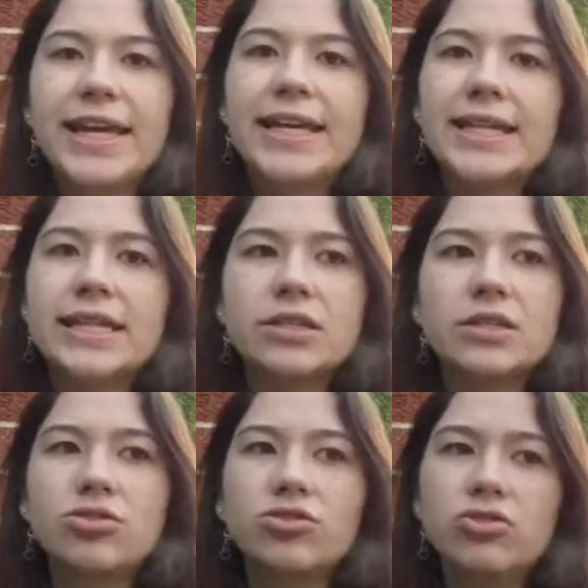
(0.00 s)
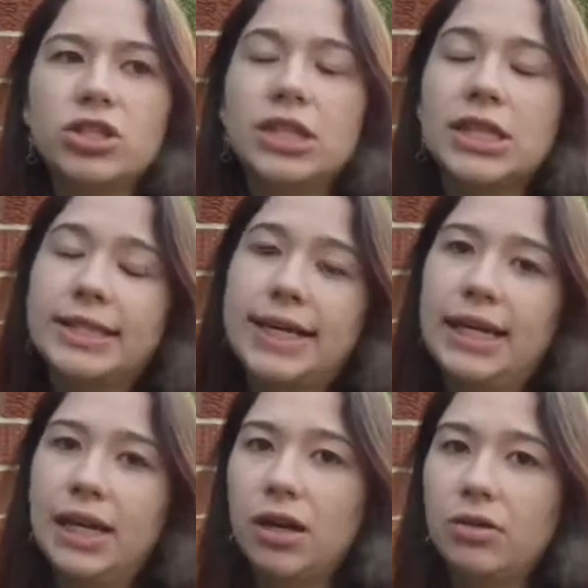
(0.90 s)
Fears, losing things I
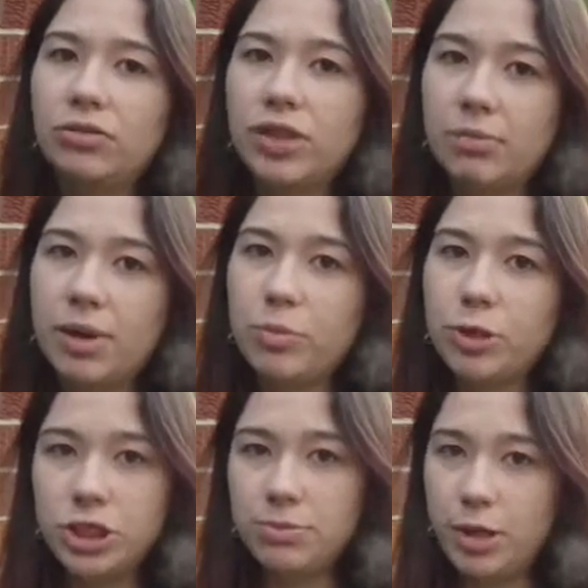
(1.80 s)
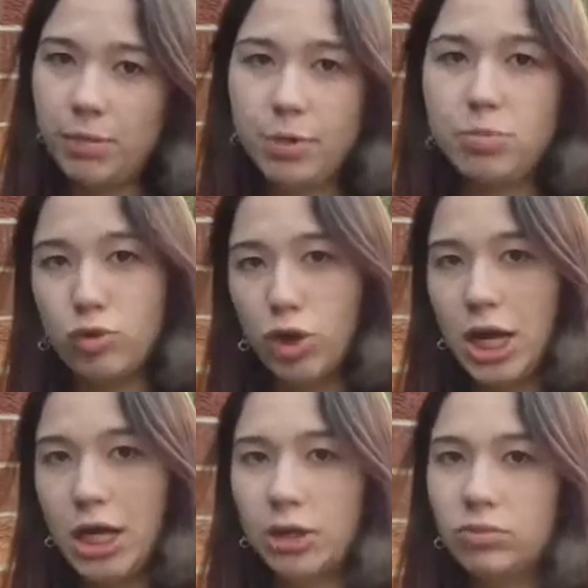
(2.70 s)
love, like my precious baby
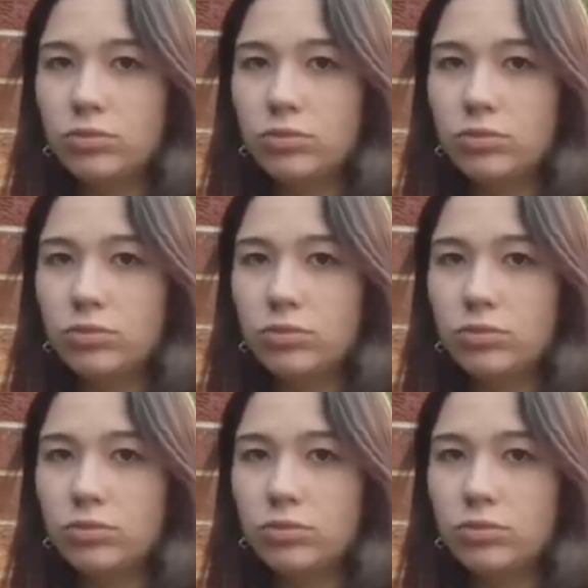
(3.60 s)
boy.